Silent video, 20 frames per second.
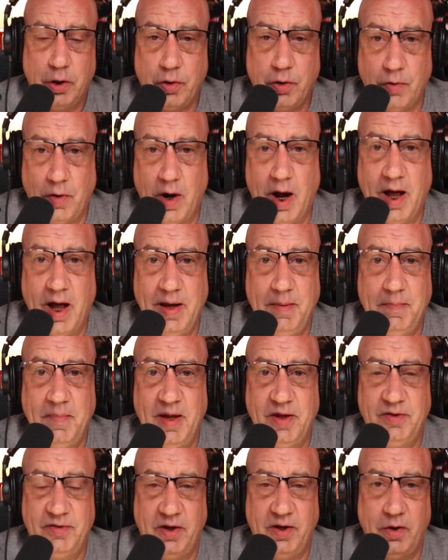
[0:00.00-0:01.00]
Crime
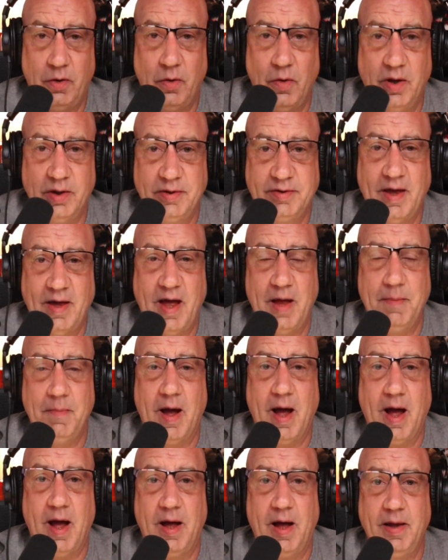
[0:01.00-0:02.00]
is at an all-time
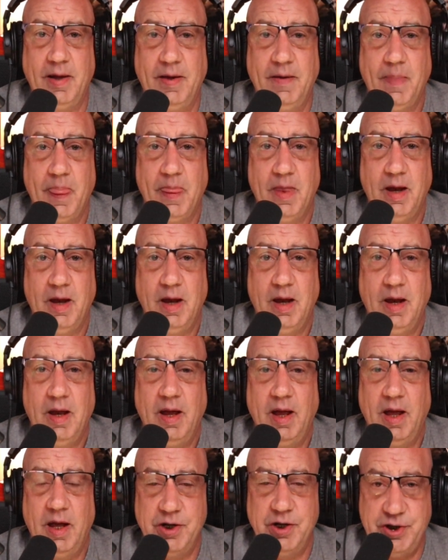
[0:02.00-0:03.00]
high,
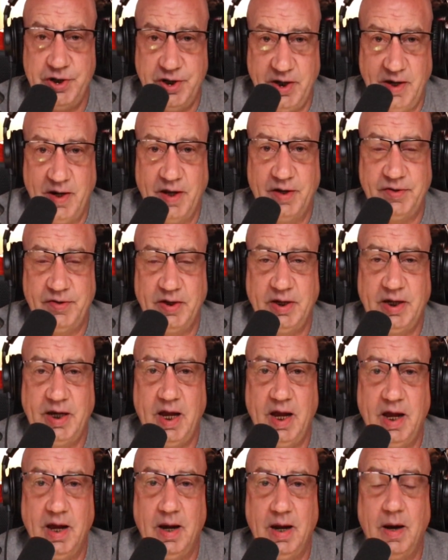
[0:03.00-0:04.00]
and she doesn't
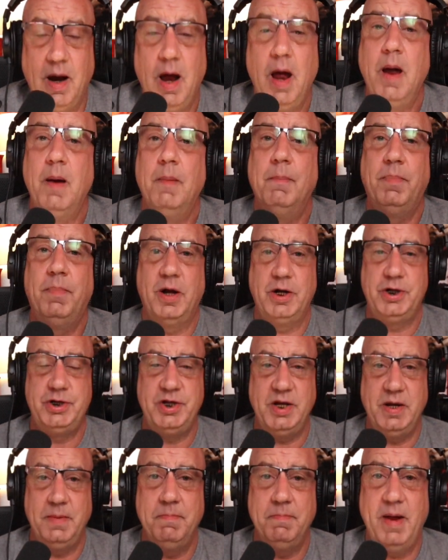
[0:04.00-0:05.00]
care, but
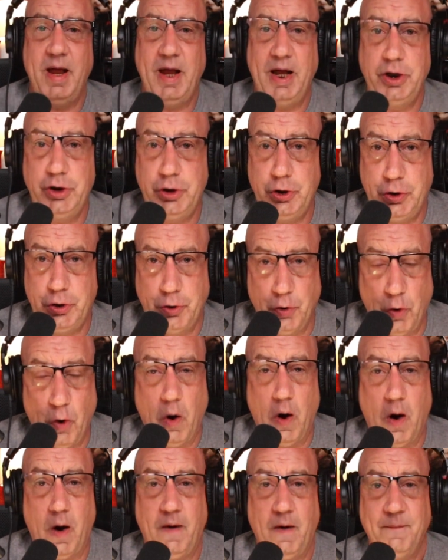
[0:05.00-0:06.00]
she made
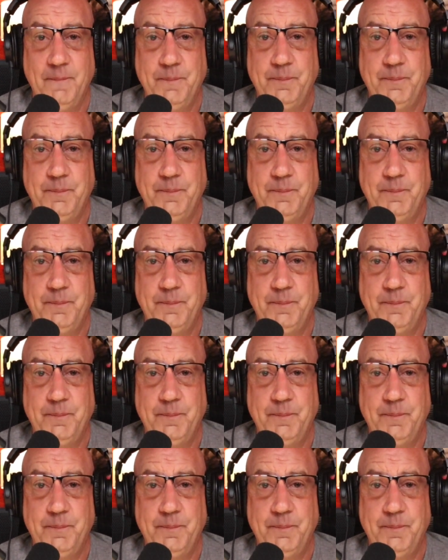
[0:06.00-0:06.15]
sure